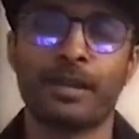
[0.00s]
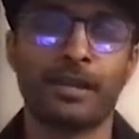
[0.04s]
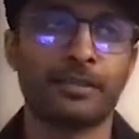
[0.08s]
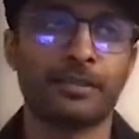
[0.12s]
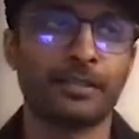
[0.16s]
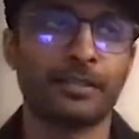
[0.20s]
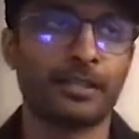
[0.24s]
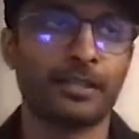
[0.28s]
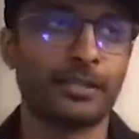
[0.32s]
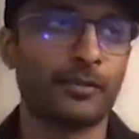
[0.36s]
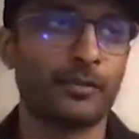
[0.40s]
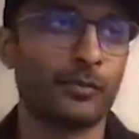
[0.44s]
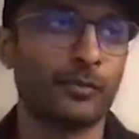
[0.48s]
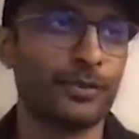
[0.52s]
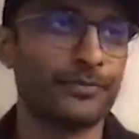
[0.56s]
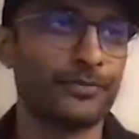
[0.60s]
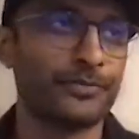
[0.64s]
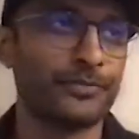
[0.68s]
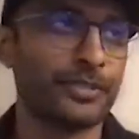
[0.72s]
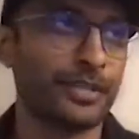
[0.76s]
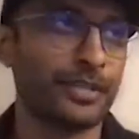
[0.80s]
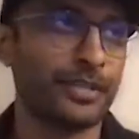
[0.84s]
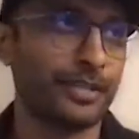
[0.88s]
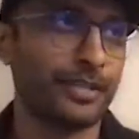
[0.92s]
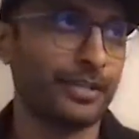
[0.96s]
I think
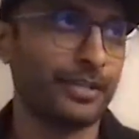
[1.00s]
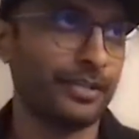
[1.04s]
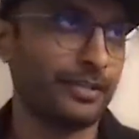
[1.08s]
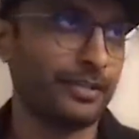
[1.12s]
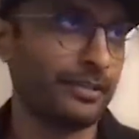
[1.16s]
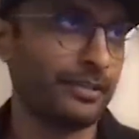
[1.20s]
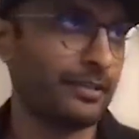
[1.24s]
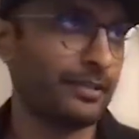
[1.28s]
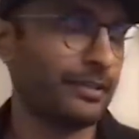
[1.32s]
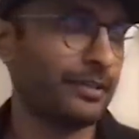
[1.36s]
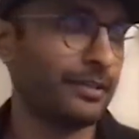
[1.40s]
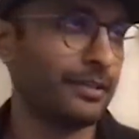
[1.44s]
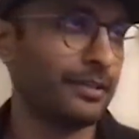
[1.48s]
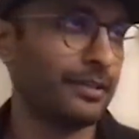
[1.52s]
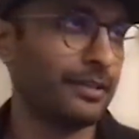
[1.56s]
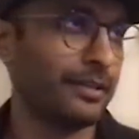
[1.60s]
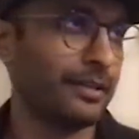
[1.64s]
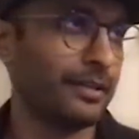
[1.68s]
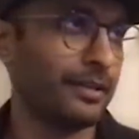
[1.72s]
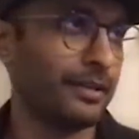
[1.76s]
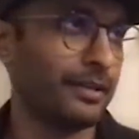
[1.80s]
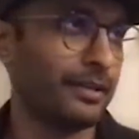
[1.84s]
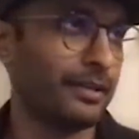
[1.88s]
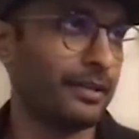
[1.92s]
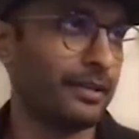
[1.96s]
we've seen
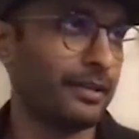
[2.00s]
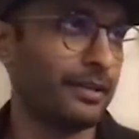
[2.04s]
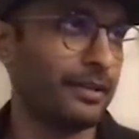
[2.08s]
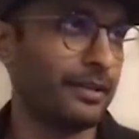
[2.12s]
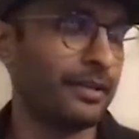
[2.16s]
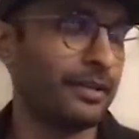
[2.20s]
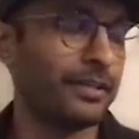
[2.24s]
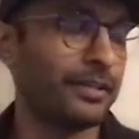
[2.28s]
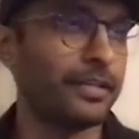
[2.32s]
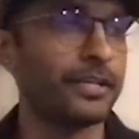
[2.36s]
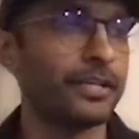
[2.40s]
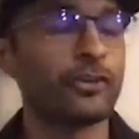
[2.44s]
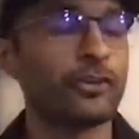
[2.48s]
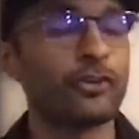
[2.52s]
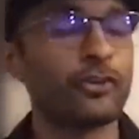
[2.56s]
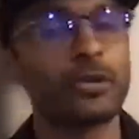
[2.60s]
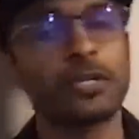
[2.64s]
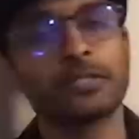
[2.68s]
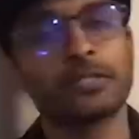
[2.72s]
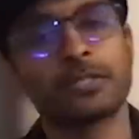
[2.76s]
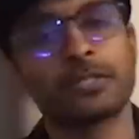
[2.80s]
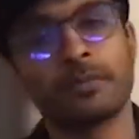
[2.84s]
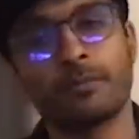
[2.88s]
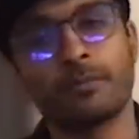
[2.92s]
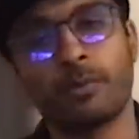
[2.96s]
uh, an
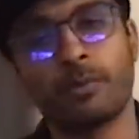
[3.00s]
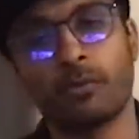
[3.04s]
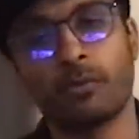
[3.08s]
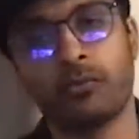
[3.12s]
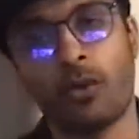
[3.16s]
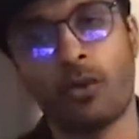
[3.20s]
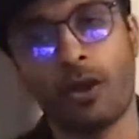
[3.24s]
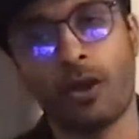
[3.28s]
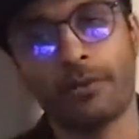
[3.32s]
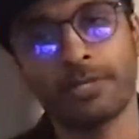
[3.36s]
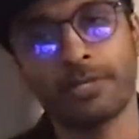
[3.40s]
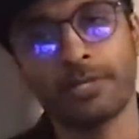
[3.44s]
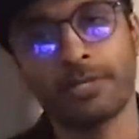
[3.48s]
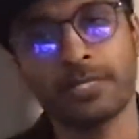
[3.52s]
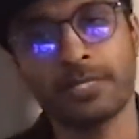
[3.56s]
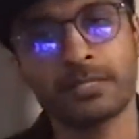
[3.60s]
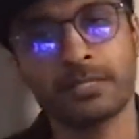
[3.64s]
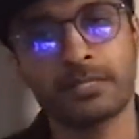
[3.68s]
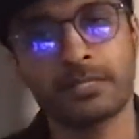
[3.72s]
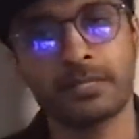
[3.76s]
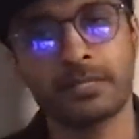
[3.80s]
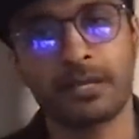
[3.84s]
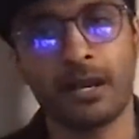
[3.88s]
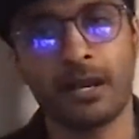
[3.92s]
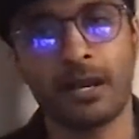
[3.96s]
increase in
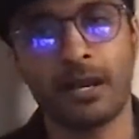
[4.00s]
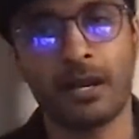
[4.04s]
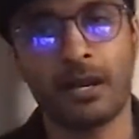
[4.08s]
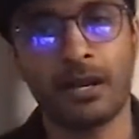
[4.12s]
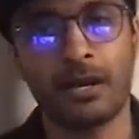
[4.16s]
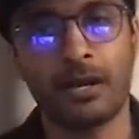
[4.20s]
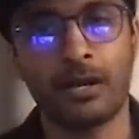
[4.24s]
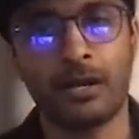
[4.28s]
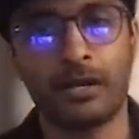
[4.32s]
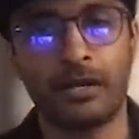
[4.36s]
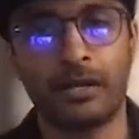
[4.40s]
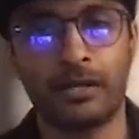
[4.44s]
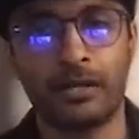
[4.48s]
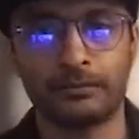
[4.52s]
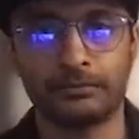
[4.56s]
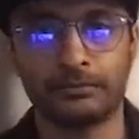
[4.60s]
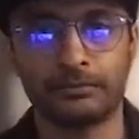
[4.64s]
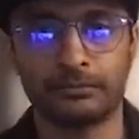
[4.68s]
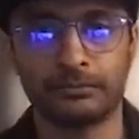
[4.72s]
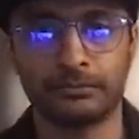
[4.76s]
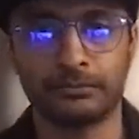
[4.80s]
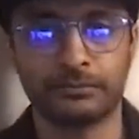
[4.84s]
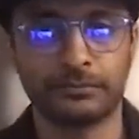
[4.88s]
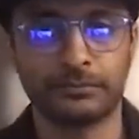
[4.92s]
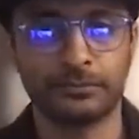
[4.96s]
performance
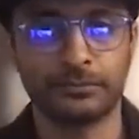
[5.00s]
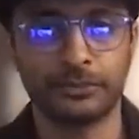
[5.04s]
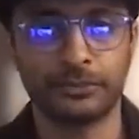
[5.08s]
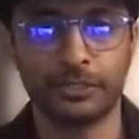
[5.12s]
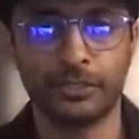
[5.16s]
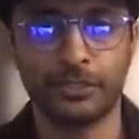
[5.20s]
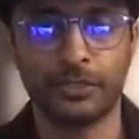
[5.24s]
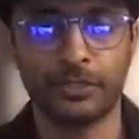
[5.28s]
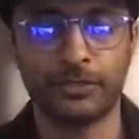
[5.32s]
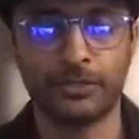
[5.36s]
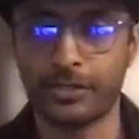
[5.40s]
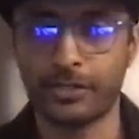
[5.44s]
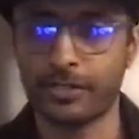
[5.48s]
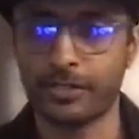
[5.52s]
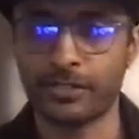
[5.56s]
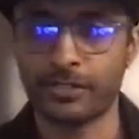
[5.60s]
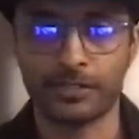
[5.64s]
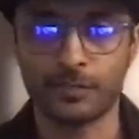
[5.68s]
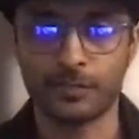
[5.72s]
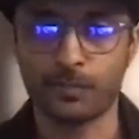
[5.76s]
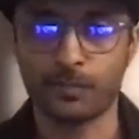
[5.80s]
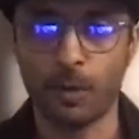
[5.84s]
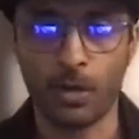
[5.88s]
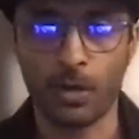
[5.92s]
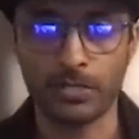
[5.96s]
on you know
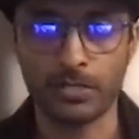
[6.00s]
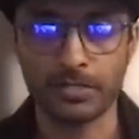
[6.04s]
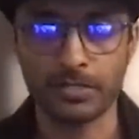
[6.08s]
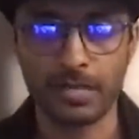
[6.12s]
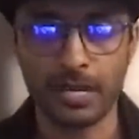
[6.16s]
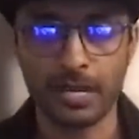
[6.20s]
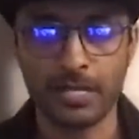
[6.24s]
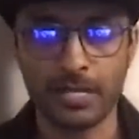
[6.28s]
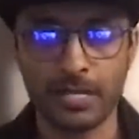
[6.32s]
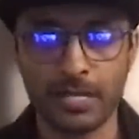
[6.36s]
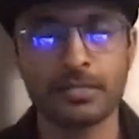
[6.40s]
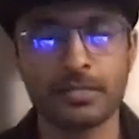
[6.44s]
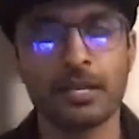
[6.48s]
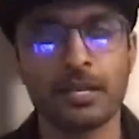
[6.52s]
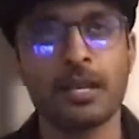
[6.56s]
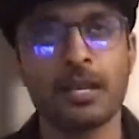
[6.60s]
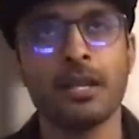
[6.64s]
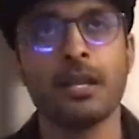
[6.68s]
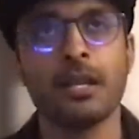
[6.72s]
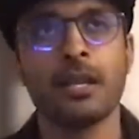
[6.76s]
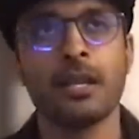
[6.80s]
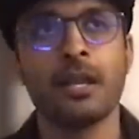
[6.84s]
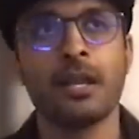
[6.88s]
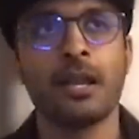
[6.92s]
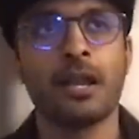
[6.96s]
direct response ads,
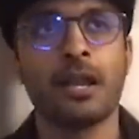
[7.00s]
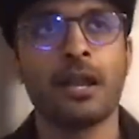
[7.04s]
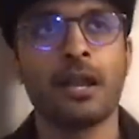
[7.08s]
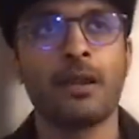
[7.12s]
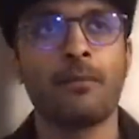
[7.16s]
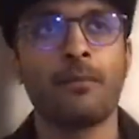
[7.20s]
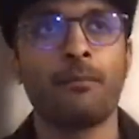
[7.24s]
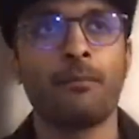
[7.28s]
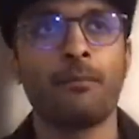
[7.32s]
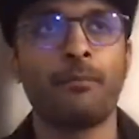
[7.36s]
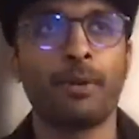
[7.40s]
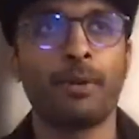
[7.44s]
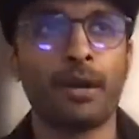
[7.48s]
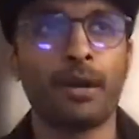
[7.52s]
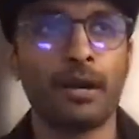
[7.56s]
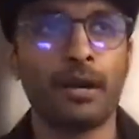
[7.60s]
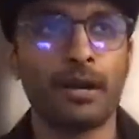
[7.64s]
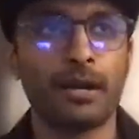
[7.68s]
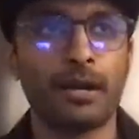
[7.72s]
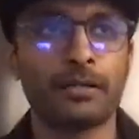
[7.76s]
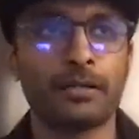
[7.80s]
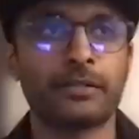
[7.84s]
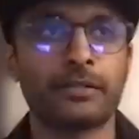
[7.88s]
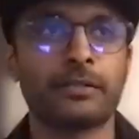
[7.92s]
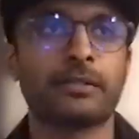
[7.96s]

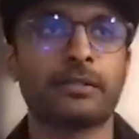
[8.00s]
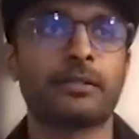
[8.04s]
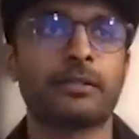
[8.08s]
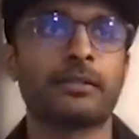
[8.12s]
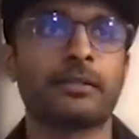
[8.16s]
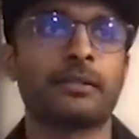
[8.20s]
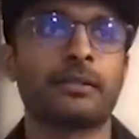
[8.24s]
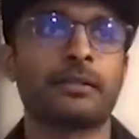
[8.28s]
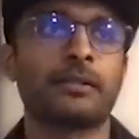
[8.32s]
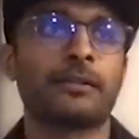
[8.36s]
but